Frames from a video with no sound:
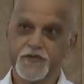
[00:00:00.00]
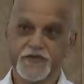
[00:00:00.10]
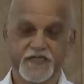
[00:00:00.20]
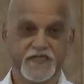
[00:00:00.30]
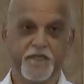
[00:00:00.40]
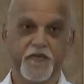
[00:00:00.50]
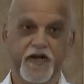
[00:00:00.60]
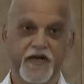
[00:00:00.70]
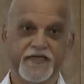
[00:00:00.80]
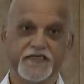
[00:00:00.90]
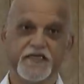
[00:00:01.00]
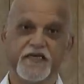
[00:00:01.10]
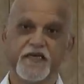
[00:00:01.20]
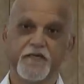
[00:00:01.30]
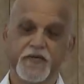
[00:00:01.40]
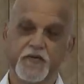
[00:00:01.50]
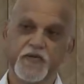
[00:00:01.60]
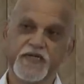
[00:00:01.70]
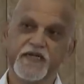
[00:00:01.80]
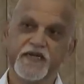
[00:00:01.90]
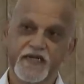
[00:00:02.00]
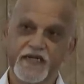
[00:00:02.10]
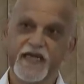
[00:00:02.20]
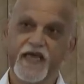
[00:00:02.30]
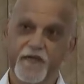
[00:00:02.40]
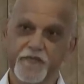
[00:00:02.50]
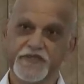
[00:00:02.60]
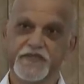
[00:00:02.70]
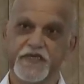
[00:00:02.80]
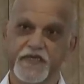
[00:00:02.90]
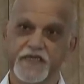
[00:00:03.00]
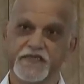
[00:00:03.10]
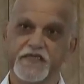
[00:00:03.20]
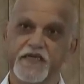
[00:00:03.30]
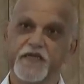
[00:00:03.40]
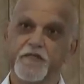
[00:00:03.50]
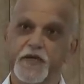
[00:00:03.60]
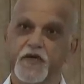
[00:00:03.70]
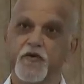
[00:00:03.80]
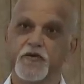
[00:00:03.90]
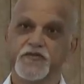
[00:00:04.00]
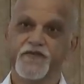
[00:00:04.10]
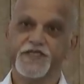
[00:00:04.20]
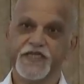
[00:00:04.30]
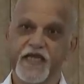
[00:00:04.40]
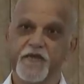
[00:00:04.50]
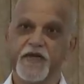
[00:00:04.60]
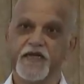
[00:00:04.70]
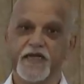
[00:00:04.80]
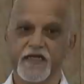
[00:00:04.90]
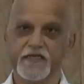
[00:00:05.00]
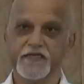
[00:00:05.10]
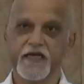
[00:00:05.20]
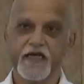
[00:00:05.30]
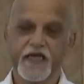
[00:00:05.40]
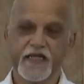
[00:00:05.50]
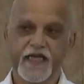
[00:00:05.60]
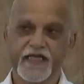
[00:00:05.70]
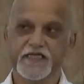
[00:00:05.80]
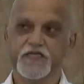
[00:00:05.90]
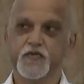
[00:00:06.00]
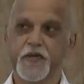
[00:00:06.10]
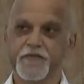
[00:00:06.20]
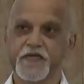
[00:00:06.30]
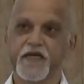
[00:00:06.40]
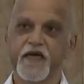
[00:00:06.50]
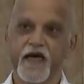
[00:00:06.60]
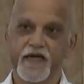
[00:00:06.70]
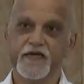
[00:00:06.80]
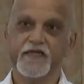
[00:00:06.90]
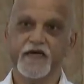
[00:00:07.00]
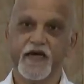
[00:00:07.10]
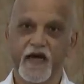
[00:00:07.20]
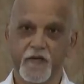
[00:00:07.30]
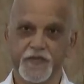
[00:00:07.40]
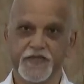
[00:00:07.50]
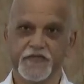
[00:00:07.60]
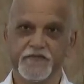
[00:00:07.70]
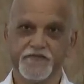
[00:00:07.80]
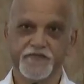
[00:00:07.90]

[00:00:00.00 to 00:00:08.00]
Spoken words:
you as a surprise, but what really happens is, because of shame and guilt, it gets swept under the carpet.